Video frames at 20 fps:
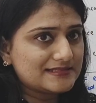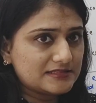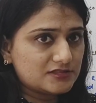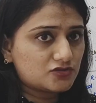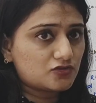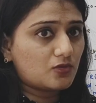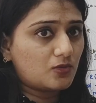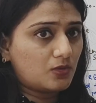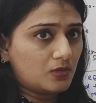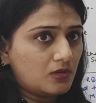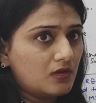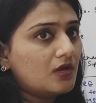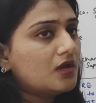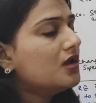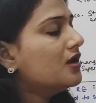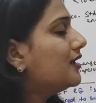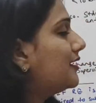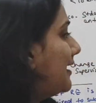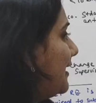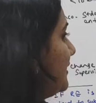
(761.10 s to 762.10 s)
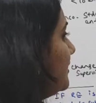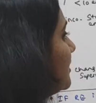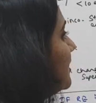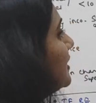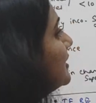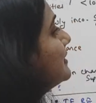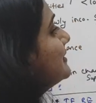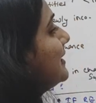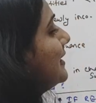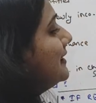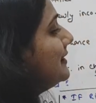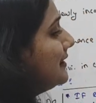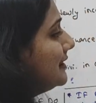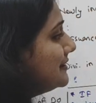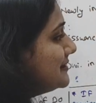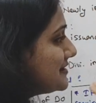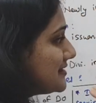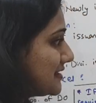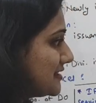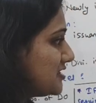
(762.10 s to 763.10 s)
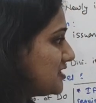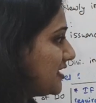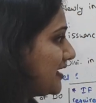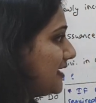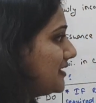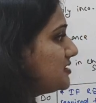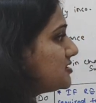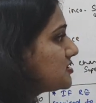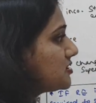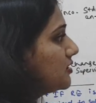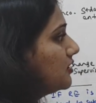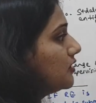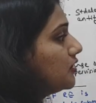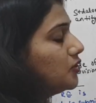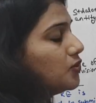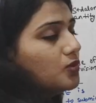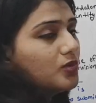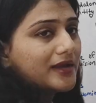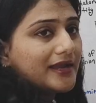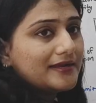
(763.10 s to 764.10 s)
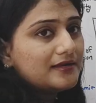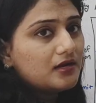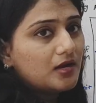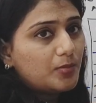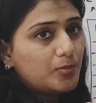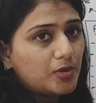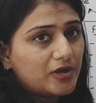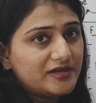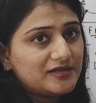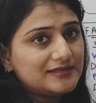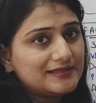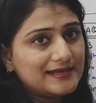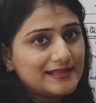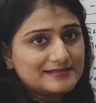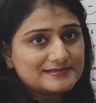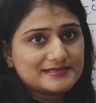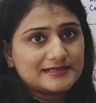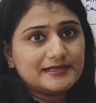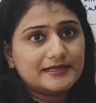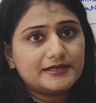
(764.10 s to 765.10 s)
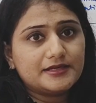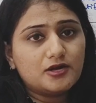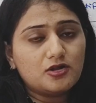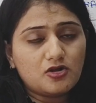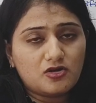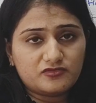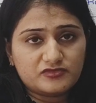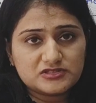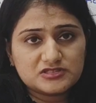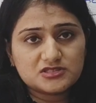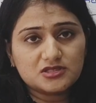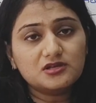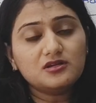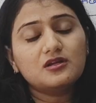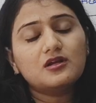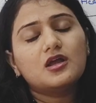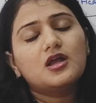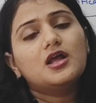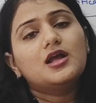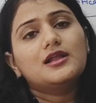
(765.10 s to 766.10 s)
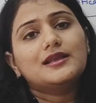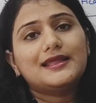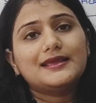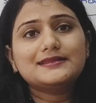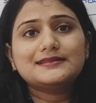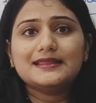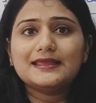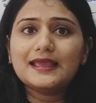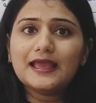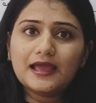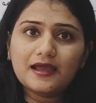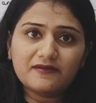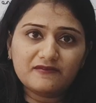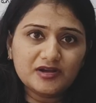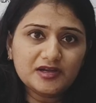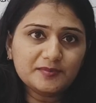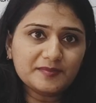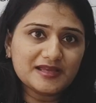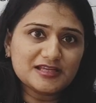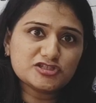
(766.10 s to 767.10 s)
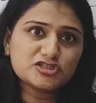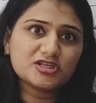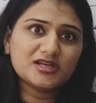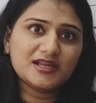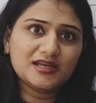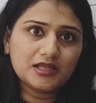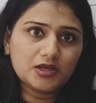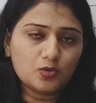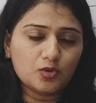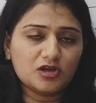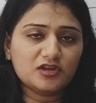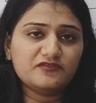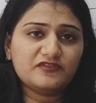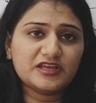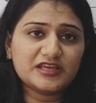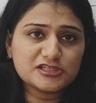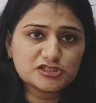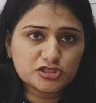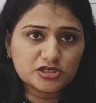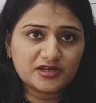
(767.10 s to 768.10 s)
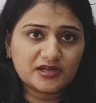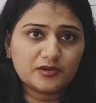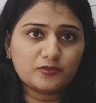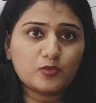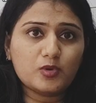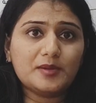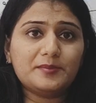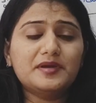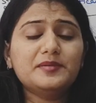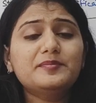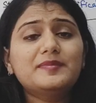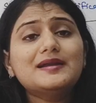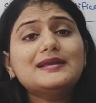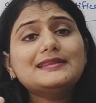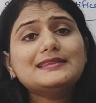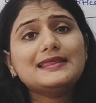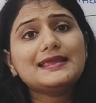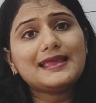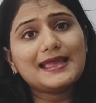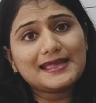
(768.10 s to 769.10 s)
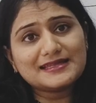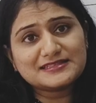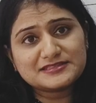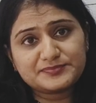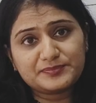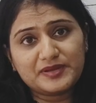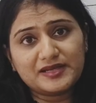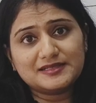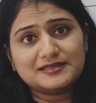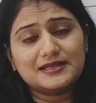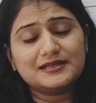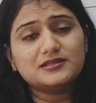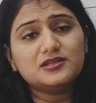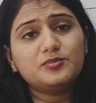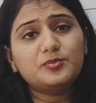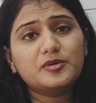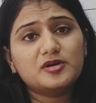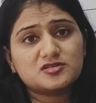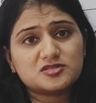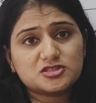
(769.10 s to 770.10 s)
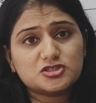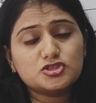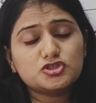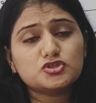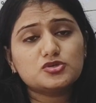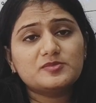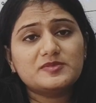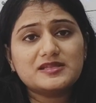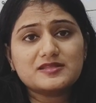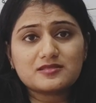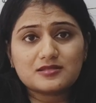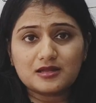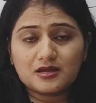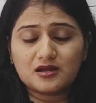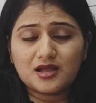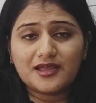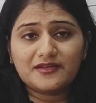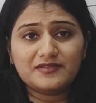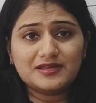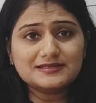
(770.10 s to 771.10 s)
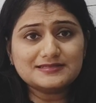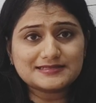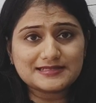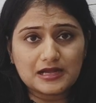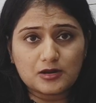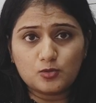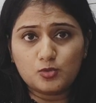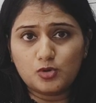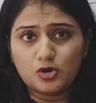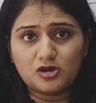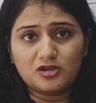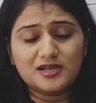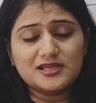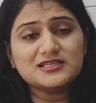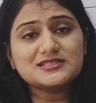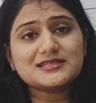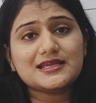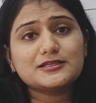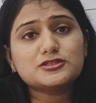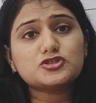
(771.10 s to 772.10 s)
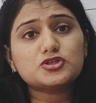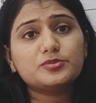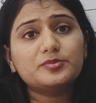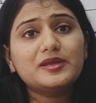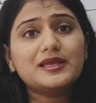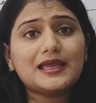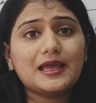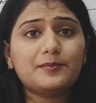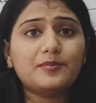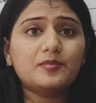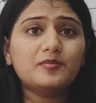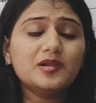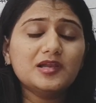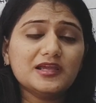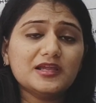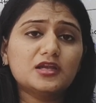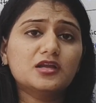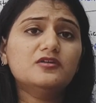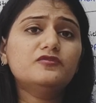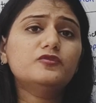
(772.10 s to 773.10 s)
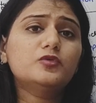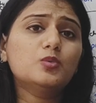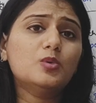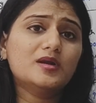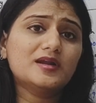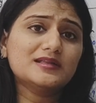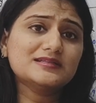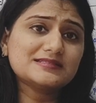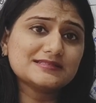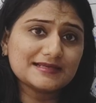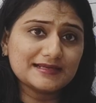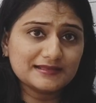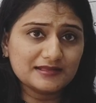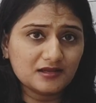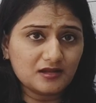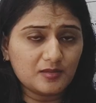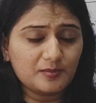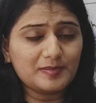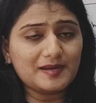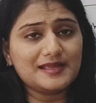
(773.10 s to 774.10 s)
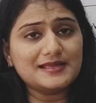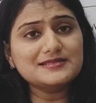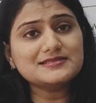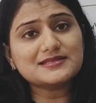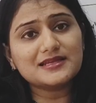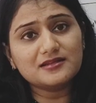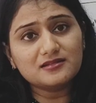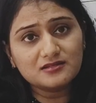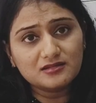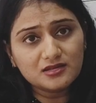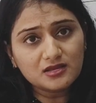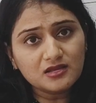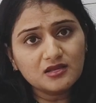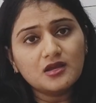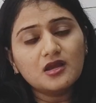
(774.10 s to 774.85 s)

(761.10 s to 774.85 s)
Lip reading: CISO, right? Then in such case, you can appoint the designated officer. Like they haven't mentioned any qualification requirement, but they expect that the person should be having sound knowledge and should be capable enough to understand the compliance and